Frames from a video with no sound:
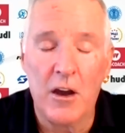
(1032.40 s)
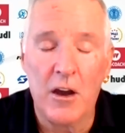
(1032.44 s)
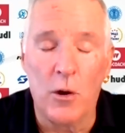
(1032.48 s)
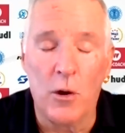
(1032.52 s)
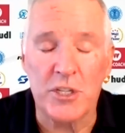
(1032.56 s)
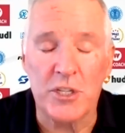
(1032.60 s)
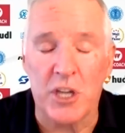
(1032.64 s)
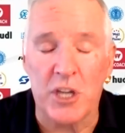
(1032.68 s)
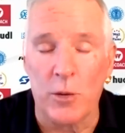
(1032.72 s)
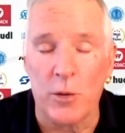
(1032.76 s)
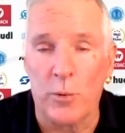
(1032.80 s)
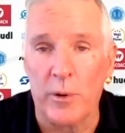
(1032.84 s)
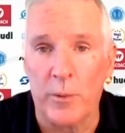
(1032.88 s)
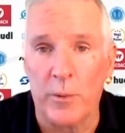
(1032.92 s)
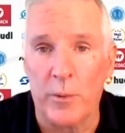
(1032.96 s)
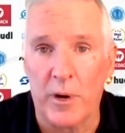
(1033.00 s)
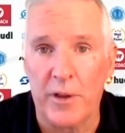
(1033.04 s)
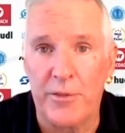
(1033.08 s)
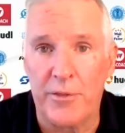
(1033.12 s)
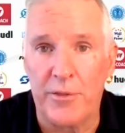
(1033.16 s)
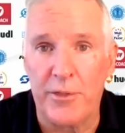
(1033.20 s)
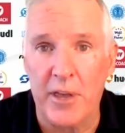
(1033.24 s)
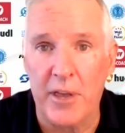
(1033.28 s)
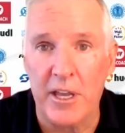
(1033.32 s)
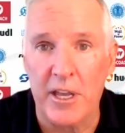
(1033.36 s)
Once again, we
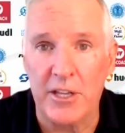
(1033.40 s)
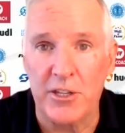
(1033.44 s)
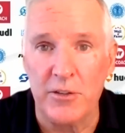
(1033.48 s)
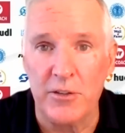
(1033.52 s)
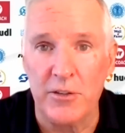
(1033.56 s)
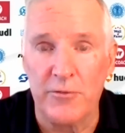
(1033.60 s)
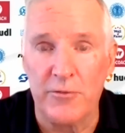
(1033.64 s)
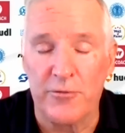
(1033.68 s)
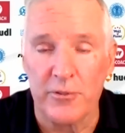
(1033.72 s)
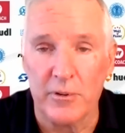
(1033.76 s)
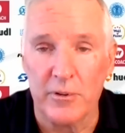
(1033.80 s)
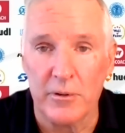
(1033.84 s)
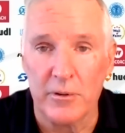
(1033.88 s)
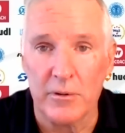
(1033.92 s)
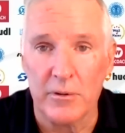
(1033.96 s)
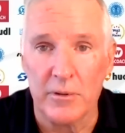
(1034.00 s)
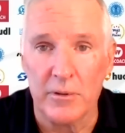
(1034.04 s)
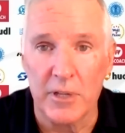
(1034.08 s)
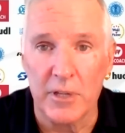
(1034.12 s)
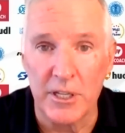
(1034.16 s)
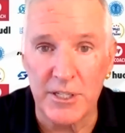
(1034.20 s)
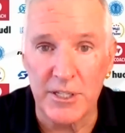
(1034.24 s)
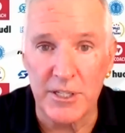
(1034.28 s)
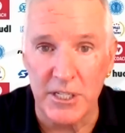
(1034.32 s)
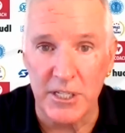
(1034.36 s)
want to thank you for
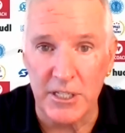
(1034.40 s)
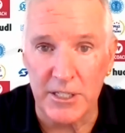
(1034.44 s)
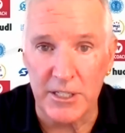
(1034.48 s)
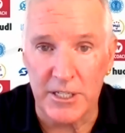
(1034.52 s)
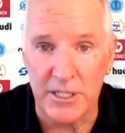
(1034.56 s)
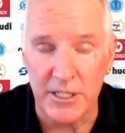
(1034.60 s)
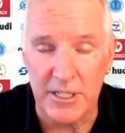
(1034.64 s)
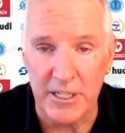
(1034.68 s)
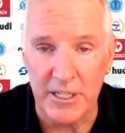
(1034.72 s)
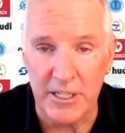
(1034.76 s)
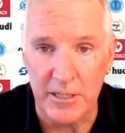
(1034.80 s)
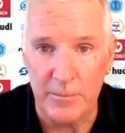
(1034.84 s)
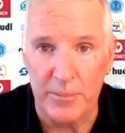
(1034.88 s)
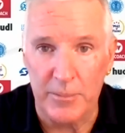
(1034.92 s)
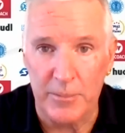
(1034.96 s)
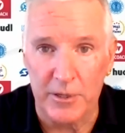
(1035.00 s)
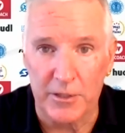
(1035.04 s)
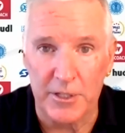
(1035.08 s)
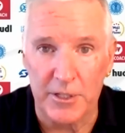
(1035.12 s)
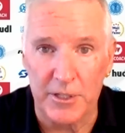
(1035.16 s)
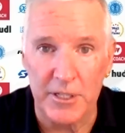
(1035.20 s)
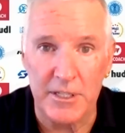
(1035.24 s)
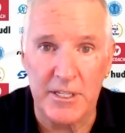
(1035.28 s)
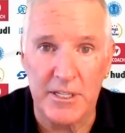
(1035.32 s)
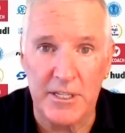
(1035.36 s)
listening to Team
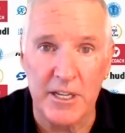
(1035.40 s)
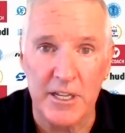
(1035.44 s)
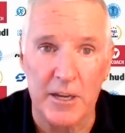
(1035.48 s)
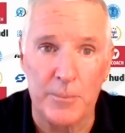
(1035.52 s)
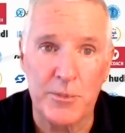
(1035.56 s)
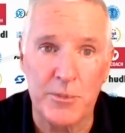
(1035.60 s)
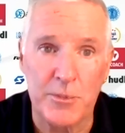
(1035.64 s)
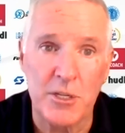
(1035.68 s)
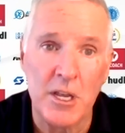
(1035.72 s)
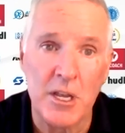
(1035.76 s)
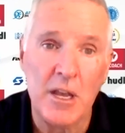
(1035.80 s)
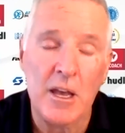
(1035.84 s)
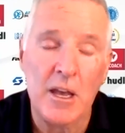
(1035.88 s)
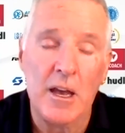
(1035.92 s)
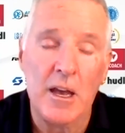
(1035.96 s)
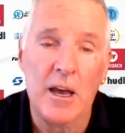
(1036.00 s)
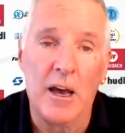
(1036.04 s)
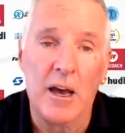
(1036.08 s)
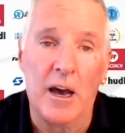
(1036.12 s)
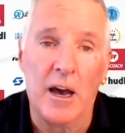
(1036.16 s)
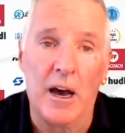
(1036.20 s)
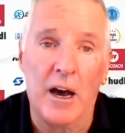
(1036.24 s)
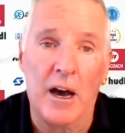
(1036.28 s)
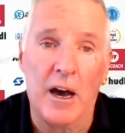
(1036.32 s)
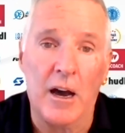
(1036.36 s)
Building Tips.
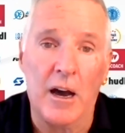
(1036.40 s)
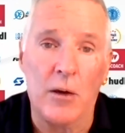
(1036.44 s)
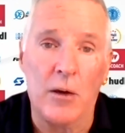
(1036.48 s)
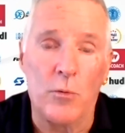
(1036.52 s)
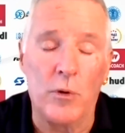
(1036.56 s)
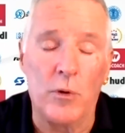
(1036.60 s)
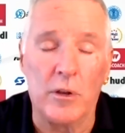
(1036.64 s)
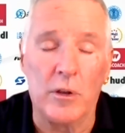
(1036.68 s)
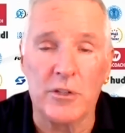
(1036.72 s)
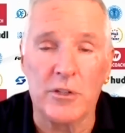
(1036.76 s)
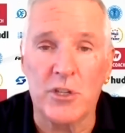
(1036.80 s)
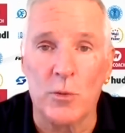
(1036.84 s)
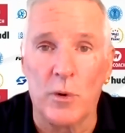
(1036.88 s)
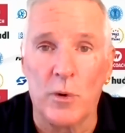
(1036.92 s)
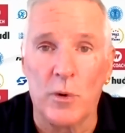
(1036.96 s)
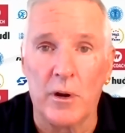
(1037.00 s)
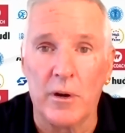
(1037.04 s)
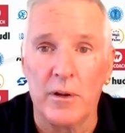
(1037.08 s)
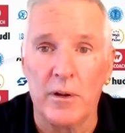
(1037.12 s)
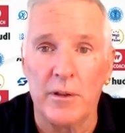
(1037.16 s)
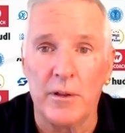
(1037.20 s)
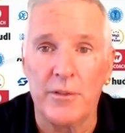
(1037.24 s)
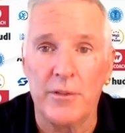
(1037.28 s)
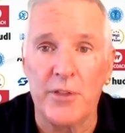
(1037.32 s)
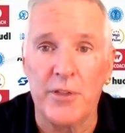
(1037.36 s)
Uh, we also
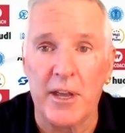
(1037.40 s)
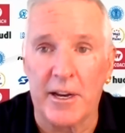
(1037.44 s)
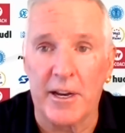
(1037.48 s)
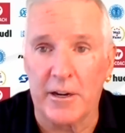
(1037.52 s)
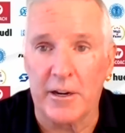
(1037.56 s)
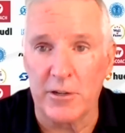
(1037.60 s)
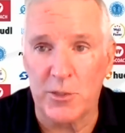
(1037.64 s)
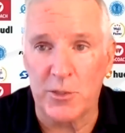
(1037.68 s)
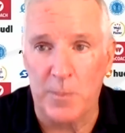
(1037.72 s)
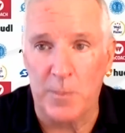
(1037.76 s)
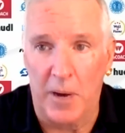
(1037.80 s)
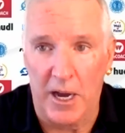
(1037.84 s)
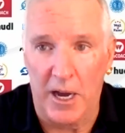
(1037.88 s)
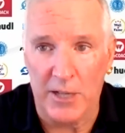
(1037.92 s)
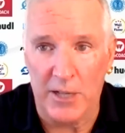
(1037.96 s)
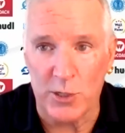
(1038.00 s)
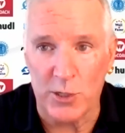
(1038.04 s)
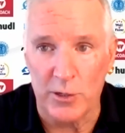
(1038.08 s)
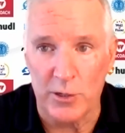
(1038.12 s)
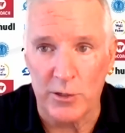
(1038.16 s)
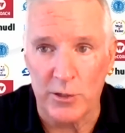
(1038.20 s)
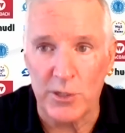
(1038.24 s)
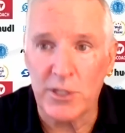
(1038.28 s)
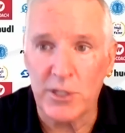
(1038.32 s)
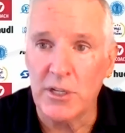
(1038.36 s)
want to thank our
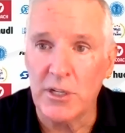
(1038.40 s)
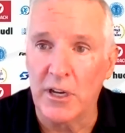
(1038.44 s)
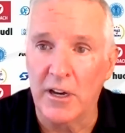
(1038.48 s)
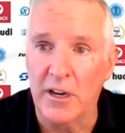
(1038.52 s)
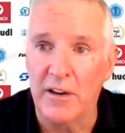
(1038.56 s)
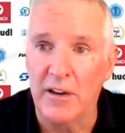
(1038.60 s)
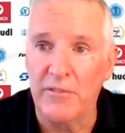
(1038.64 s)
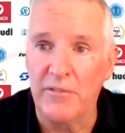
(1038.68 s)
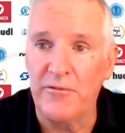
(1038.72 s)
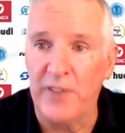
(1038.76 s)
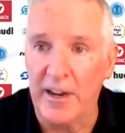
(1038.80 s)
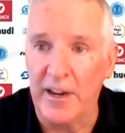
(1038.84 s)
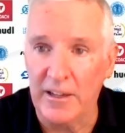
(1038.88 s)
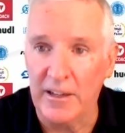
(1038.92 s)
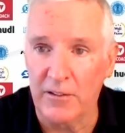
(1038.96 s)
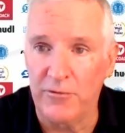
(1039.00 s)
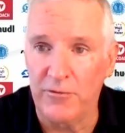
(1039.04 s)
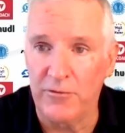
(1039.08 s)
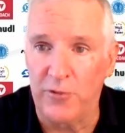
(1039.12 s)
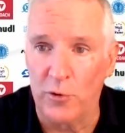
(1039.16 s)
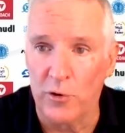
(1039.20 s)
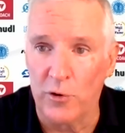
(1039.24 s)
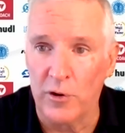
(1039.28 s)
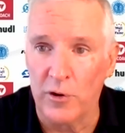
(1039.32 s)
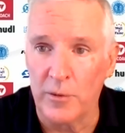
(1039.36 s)
sponsors uh,
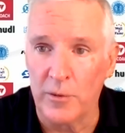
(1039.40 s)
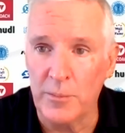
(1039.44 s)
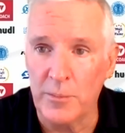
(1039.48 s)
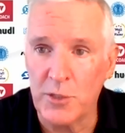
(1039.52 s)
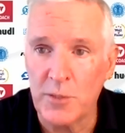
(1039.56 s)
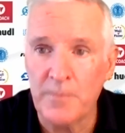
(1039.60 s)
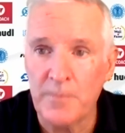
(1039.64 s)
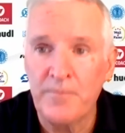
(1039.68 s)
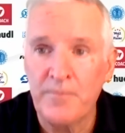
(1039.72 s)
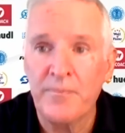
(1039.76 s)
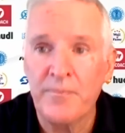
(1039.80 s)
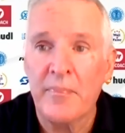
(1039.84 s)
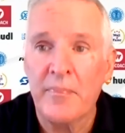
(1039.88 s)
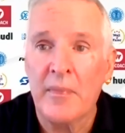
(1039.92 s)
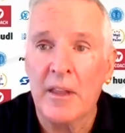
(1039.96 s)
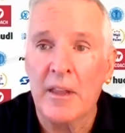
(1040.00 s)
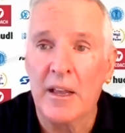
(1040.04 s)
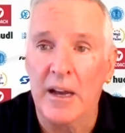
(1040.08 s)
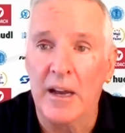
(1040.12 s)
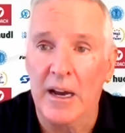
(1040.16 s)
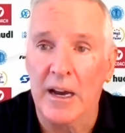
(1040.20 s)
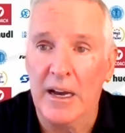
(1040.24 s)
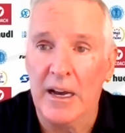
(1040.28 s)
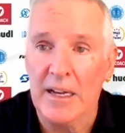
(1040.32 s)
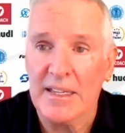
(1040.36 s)
Final Forms,
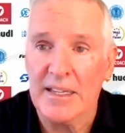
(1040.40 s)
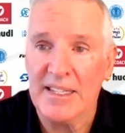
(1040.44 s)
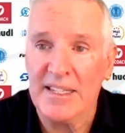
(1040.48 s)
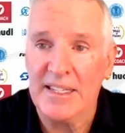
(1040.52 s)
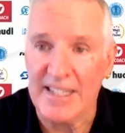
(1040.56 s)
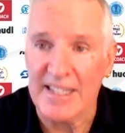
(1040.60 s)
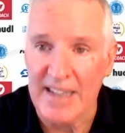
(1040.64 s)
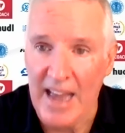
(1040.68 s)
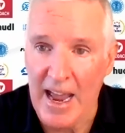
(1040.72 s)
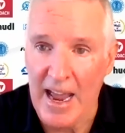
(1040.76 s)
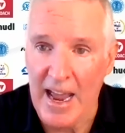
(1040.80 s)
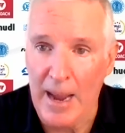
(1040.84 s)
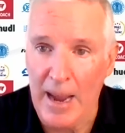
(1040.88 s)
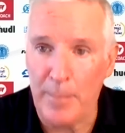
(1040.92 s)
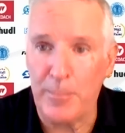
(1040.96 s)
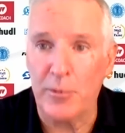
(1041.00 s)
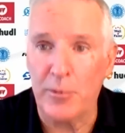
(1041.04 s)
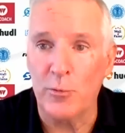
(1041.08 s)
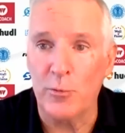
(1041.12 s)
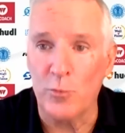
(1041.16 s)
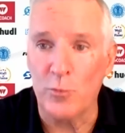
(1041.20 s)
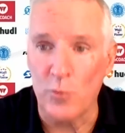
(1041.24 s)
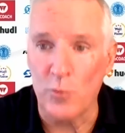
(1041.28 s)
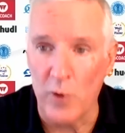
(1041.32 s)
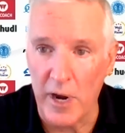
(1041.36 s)
uh, Snap,
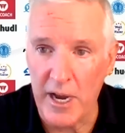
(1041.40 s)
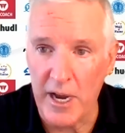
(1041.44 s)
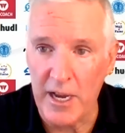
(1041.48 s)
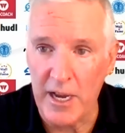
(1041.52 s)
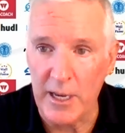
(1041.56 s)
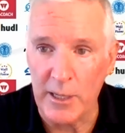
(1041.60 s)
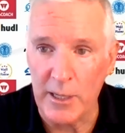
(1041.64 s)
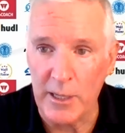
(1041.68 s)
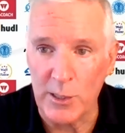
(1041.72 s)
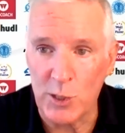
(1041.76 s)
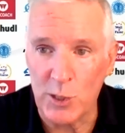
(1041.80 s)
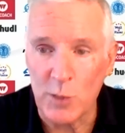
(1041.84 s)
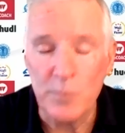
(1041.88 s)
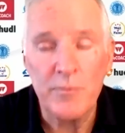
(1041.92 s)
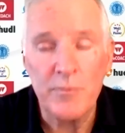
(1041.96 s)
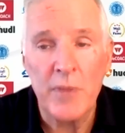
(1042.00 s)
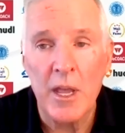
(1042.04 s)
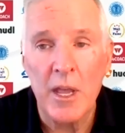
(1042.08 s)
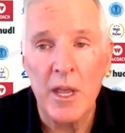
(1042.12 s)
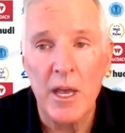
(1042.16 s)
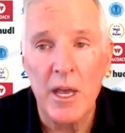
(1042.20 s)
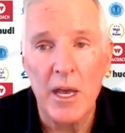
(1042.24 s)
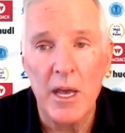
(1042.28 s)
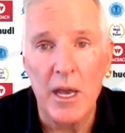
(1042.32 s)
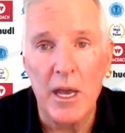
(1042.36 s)
Raise,
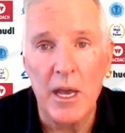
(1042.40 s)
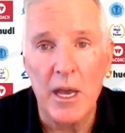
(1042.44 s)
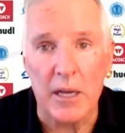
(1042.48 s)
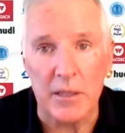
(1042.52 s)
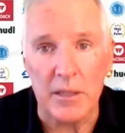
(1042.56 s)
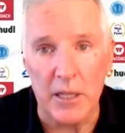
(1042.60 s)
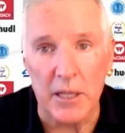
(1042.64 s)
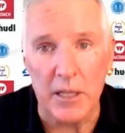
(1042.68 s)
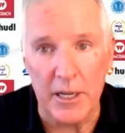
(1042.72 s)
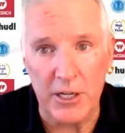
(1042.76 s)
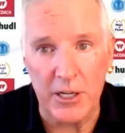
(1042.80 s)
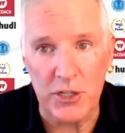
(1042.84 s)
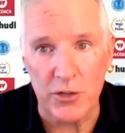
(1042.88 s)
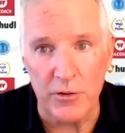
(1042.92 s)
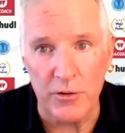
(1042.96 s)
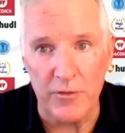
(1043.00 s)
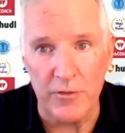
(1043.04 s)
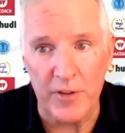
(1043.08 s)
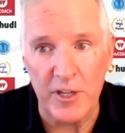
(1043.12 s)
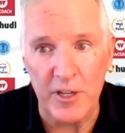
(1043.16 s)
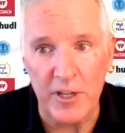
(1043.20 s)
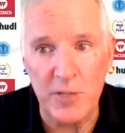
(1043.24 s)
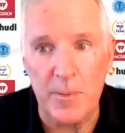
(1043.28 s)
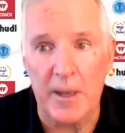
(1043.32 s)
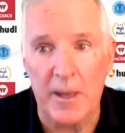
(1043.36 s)
Athletic
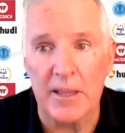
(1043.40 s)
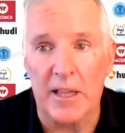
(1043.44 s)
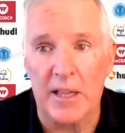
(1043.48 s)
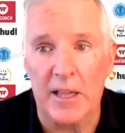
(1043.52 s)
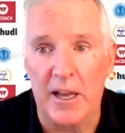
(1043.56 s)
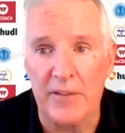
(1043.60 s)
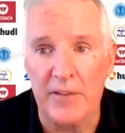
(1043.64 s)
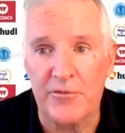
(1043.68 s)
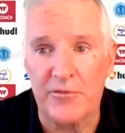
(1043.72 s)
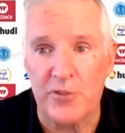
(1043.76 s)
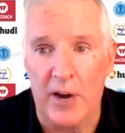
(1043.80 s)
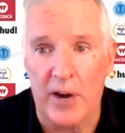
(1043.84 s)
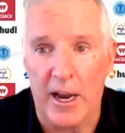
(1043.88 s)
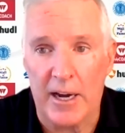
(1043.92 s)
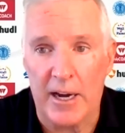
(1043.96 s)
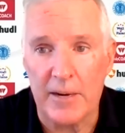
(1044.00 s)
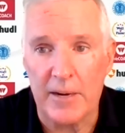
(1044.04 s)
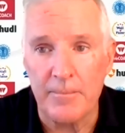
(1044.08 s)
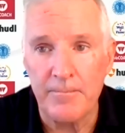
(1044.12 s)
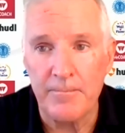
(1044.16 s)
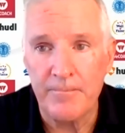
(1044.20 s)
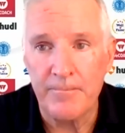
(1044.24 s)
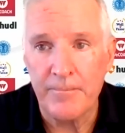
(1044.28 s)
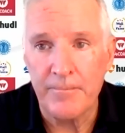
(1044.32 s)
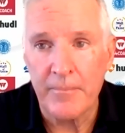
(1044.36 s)
Surveys by Lifetrack,
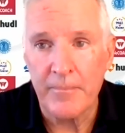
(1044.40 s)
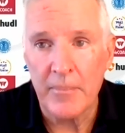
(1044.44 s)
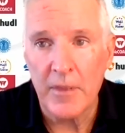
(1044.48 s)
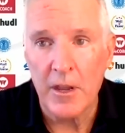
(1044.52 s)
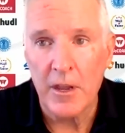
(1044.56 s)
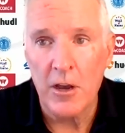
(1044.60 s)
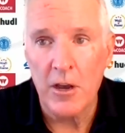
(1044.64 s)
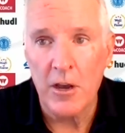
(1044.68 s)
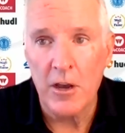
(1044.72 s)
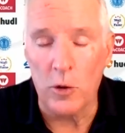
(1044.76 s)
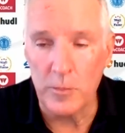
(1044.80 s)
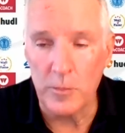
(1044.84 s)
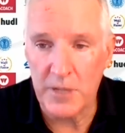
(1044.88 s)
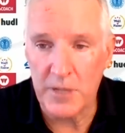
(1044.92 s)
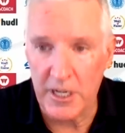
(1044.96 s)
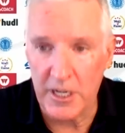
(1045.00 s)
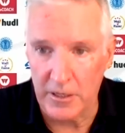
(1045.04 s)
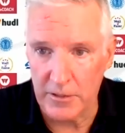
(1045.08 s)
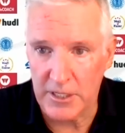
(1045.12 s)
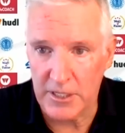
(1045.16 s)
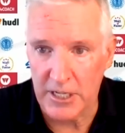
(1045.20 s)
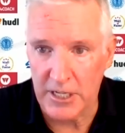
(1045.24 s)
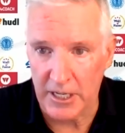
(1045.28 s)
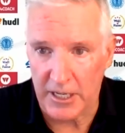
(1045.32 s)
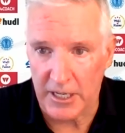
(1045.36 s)

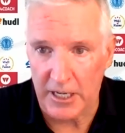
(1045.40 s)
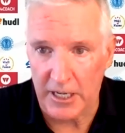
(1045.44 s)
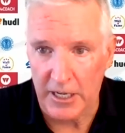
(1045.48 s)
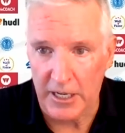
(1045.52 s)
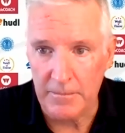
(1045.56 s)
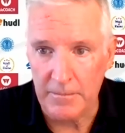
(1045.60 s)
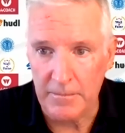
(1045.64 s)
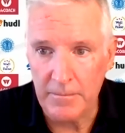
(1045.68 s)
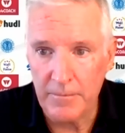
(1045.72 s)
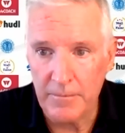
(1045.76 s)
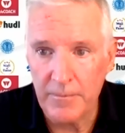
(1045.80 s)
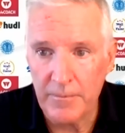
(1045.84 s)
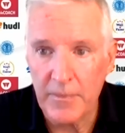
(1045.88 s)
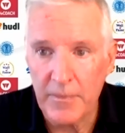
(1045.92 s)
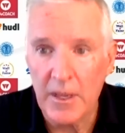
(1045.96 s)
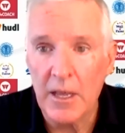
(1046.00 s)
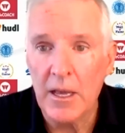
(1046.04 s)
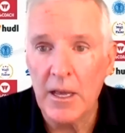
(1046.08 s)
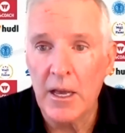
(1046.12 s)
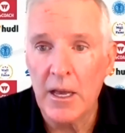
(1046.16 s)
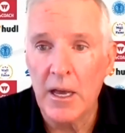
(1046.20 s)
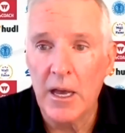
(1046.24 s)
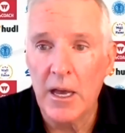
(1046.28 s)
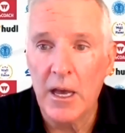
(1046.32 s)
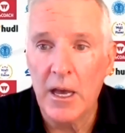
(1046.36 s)
Hometown Ticketing,
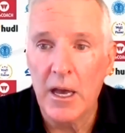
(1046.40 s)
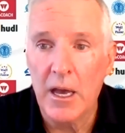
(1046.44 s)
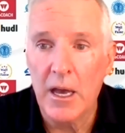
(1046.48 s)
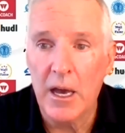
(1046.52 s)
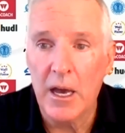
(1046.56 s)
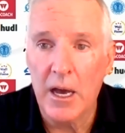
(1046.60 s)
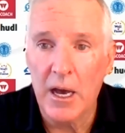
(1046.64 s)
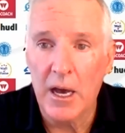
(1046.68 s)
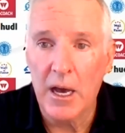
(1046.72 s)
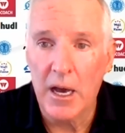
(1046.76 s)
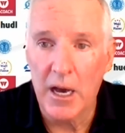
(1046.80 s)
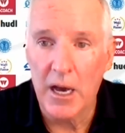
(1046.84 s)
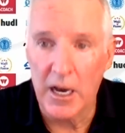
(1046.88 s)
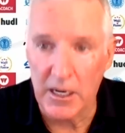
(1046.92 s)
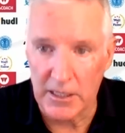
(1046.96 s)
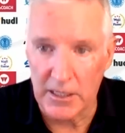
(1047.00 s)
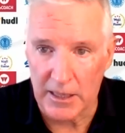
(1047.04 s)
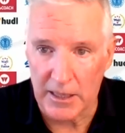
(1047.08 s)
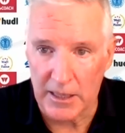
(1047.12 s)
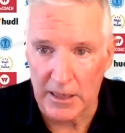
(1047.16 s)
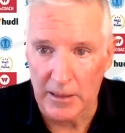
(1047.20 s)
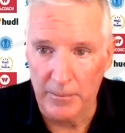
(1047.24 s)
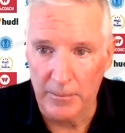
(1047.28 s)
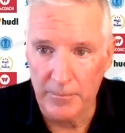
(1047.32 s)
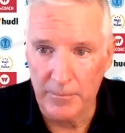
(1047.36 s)

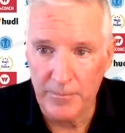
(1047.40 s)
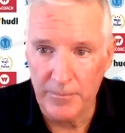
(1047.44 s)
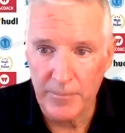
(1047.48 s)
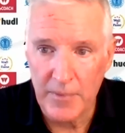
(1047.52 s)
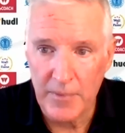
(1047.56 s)
Hudl,